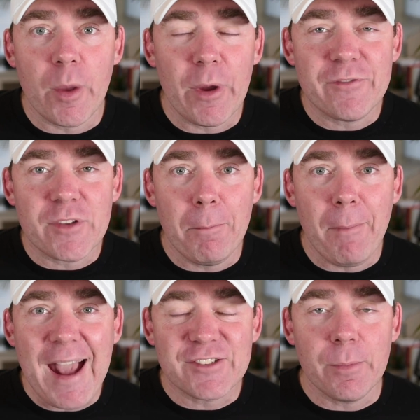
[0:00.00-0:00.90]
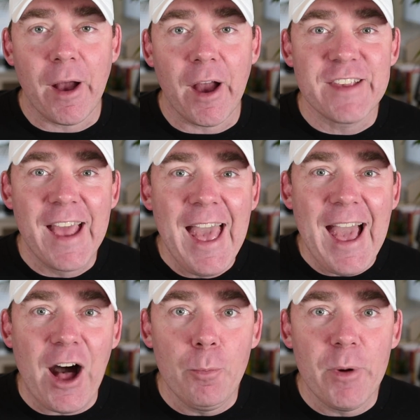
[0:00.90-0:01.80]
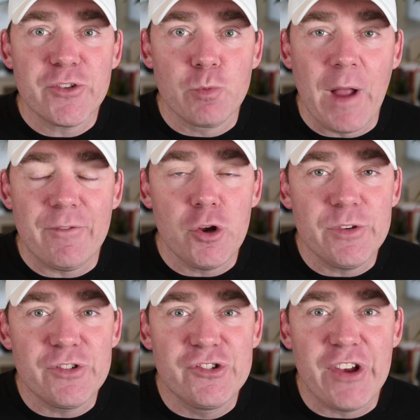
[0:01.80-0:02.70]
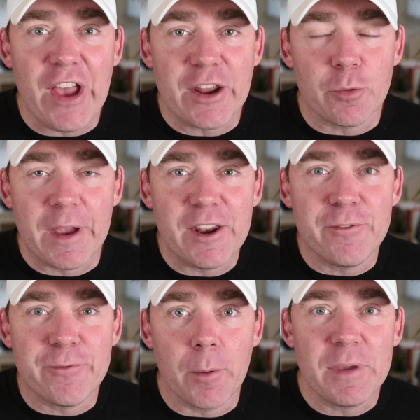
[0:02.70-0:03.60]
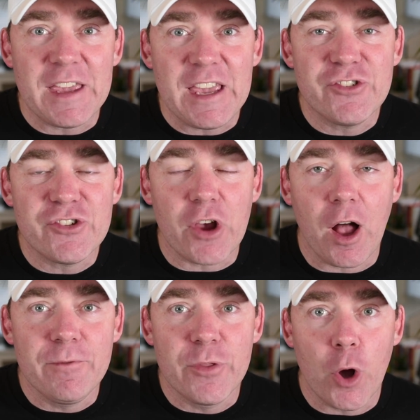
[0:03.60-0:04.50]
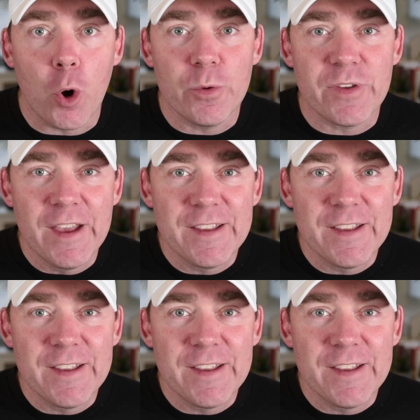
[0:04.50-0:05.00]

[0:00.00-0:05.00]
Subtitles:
and then we have to maximize how much revenue is generated from each of those